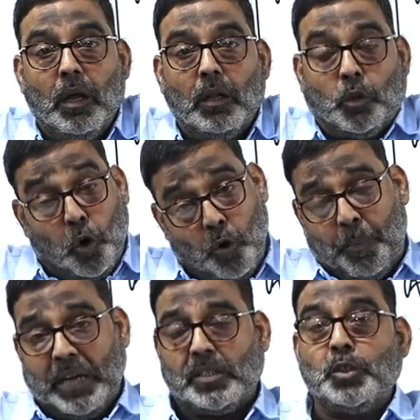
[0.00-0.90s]
though
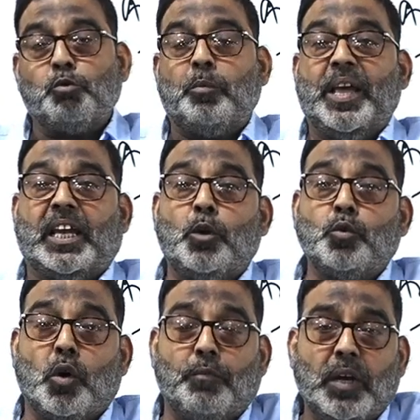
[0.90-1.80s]
Parsons will be
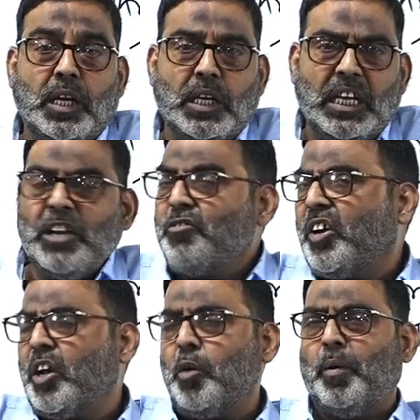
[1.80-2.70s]
accused of
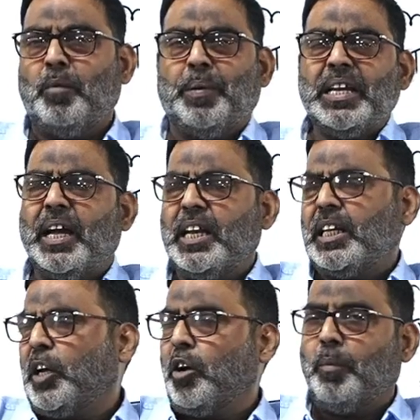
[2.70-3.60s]
being an
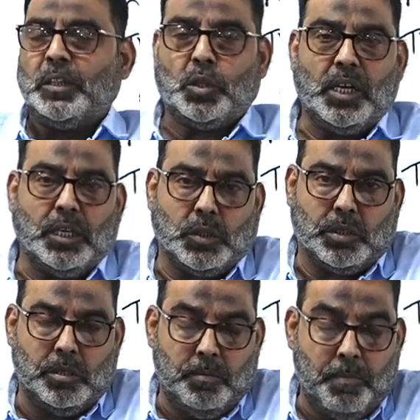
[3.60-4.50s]
incurable
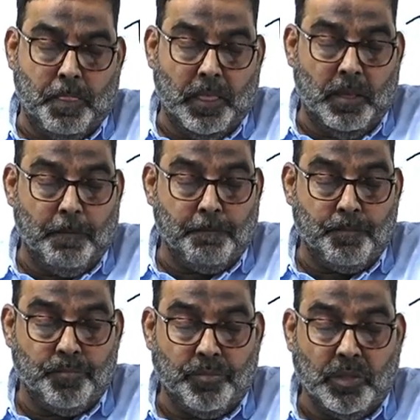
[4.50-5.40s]
theorist,
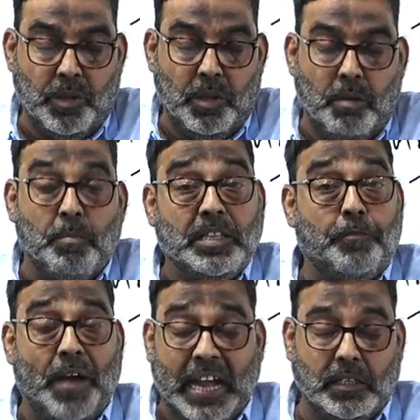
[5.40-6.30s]
but the
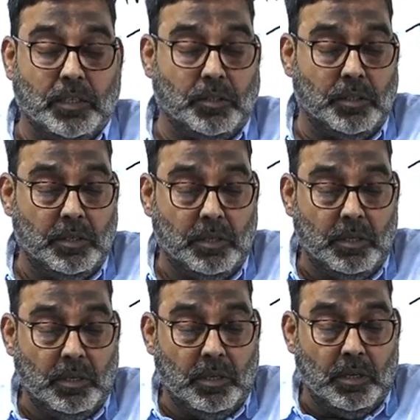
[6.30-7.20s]
fact is
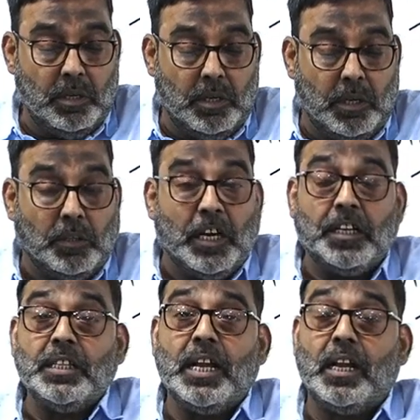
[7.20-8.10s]
that
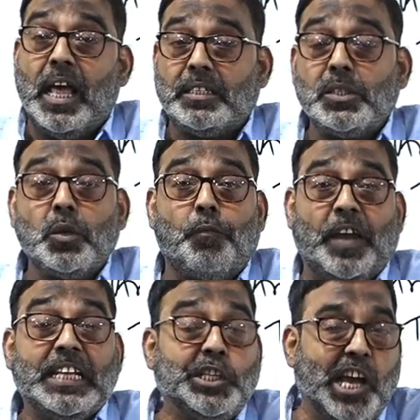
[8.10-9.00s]
in the analysis of
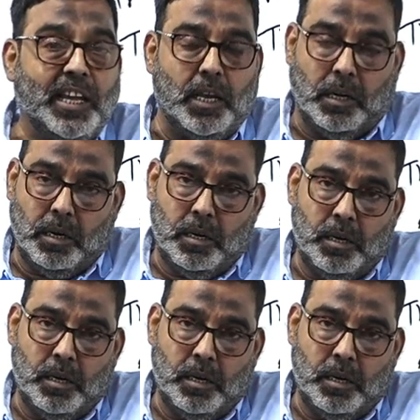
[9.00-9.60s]
AGIL